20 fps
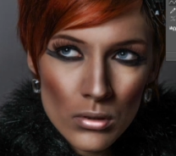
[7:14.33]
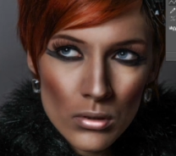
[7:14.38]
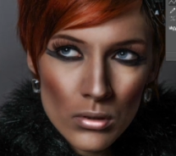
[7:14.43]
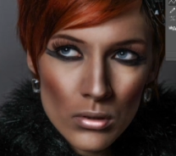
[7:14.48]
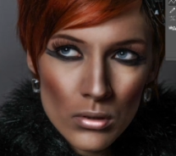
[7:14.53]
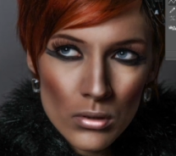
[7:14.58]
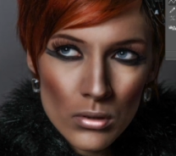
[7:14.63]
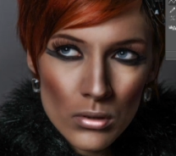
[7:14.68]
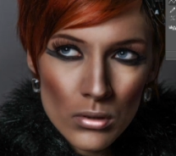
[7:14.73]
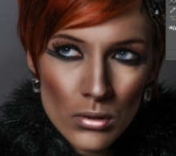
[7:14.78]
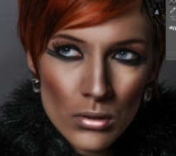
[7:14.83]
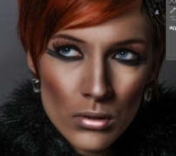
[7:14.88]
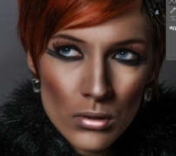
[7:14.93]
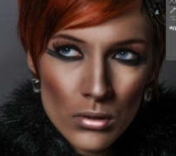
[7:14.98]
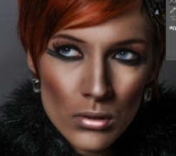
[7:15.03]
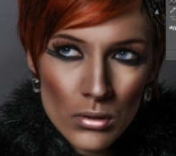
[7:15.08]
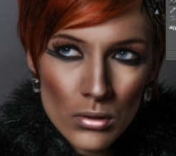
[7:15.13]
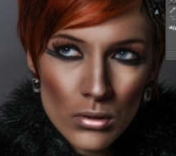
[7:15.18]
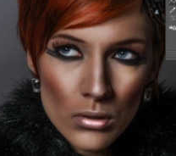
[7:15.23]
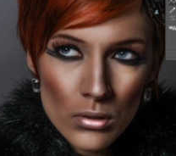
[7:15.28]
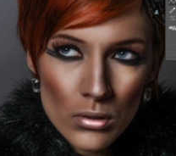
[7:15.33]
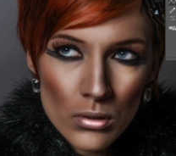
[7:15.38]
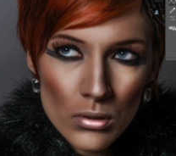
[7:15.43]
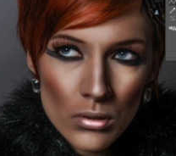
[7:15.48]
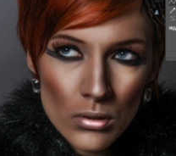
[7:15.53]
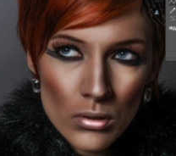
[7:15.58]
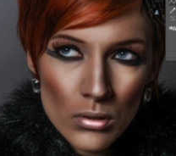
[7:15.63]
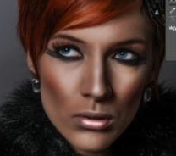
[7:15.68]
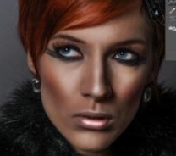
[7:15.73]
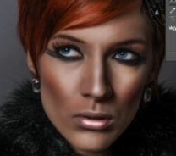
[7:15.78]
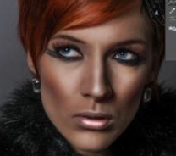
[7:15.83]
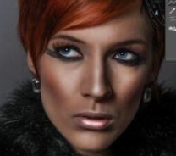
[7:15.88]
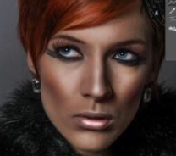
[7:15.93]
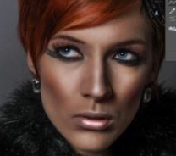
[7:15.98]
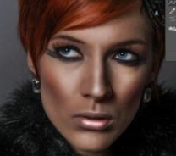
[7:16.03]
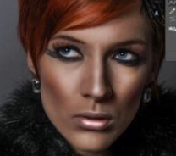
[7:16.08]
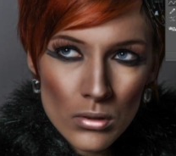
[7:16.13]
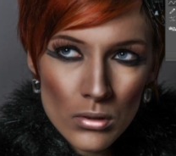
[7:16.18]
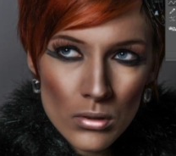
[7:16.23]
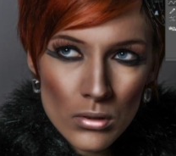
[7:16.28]

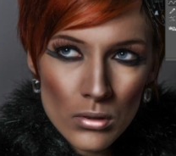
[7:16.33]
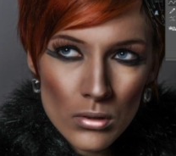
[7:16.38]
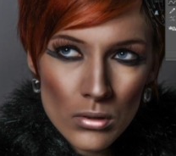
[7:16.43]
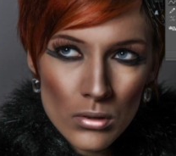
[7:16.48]
No one is speaking in this clip.